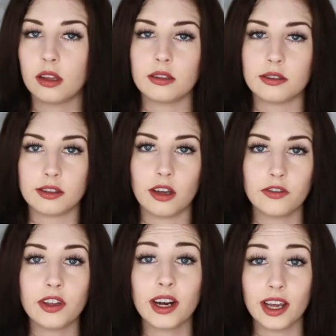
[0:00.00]
The
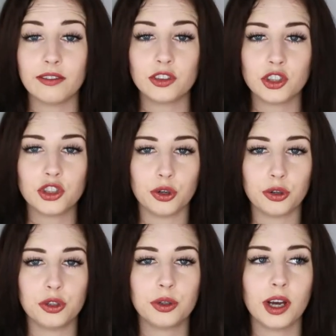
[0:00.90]
stuff that I have to show
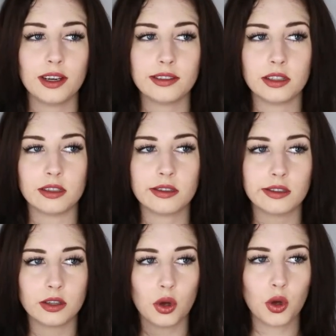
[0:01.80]
you guys is
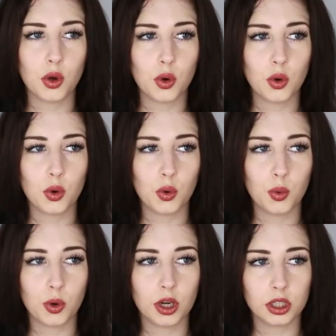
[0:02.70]

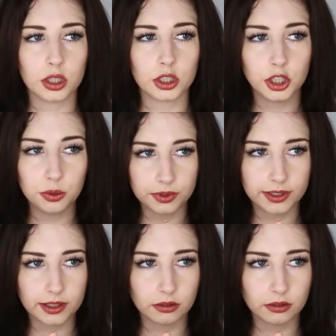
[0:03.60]
so cute.